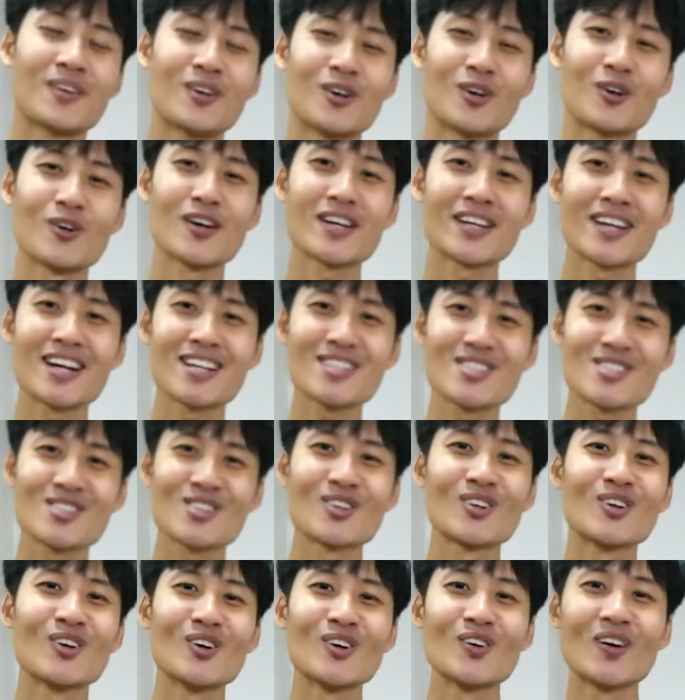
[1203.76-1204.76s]
Alright guys,
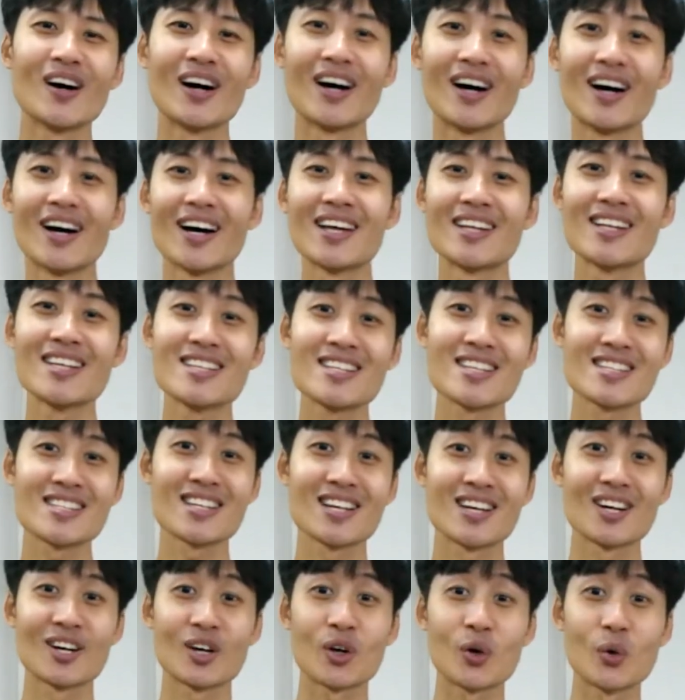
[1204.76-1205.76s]
so this is
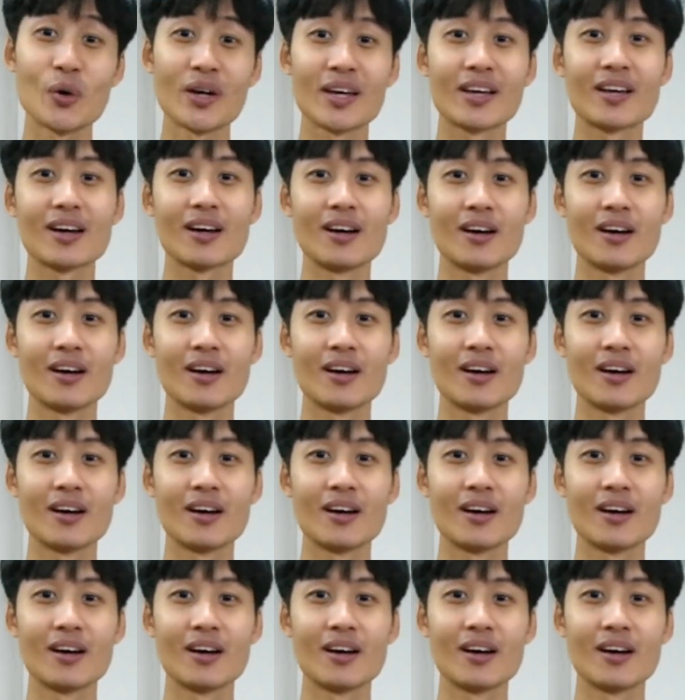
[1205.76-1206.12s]
a quick